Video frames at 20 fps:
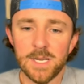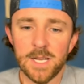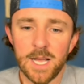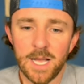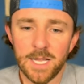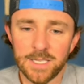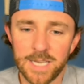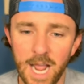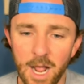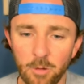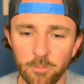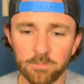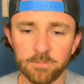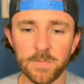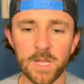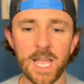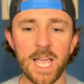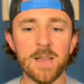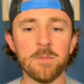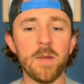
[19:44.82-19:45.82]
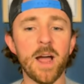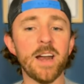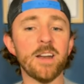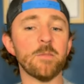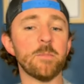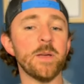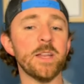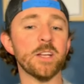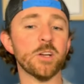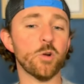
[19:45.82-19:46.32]
Now, it might have
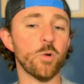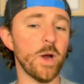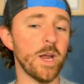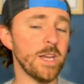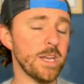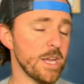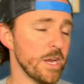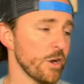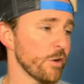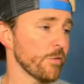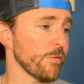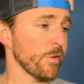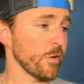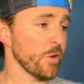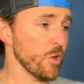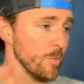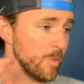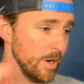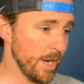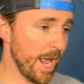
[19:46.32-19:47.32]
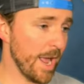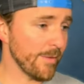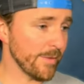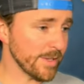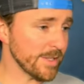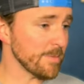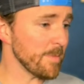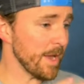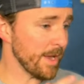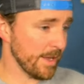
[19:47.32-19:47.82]
been a great year for Hubert
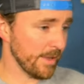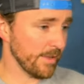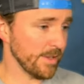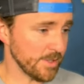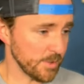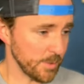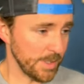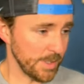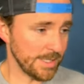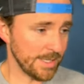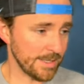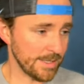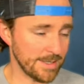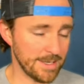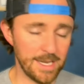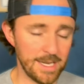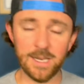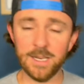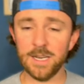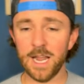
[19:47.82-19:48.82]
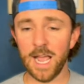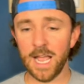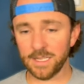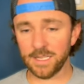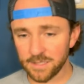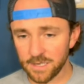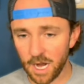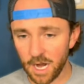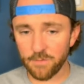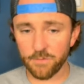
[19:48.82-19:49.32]
Davis making the Sweet 16 and
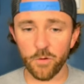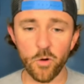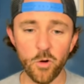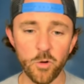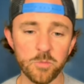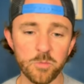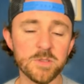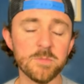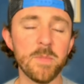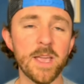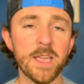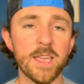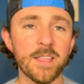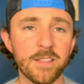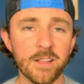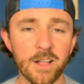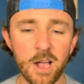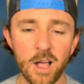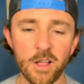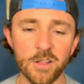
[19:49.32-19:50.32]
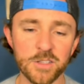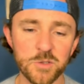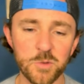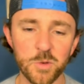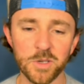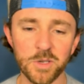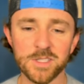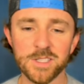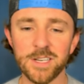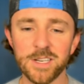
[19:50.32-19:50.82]
Scott Forbes making the College
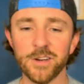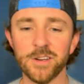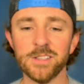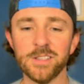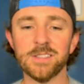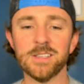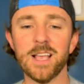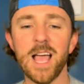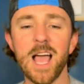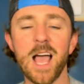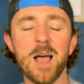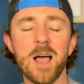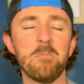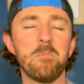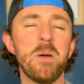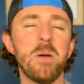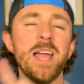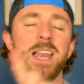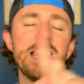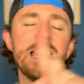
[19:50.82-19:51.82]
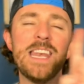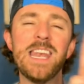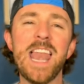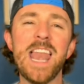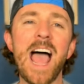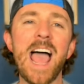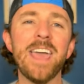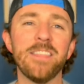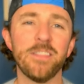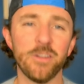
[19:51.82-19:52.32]
World Series, but
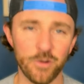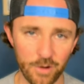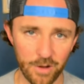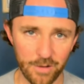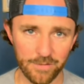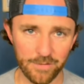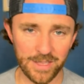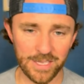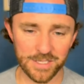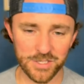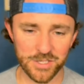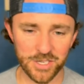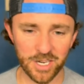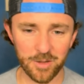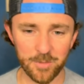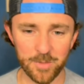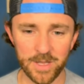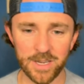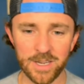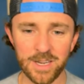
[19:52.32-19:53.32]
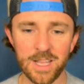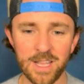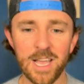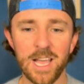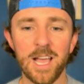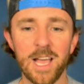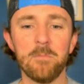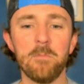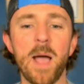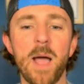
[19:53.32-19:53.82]
neither of these gentlemen
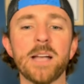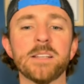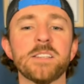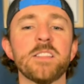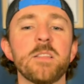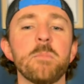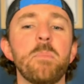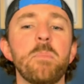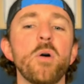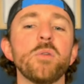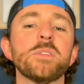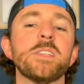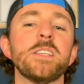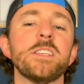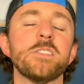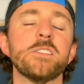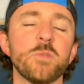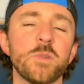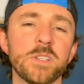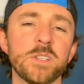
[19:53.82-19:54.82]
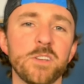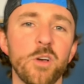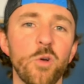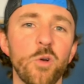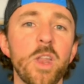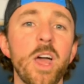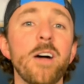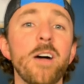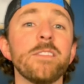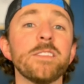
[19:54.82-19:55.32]
matched the postseason result
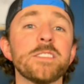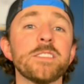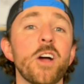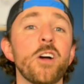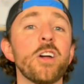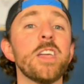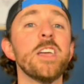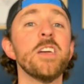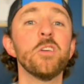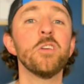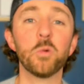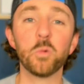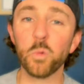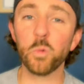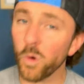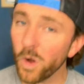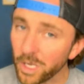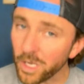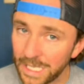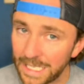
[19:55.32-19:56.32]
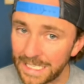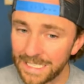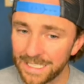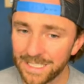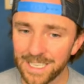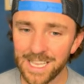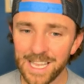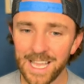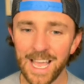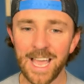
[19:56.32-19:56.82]
of a Tar Heel rookie
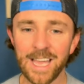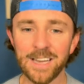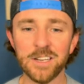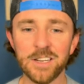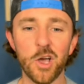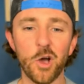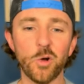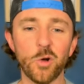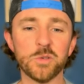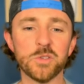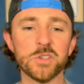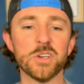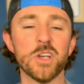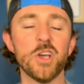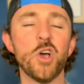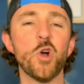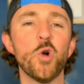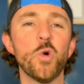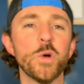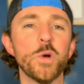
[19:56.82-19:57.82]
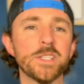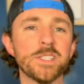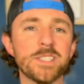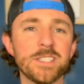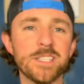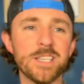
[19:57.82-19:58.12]
head coach, who is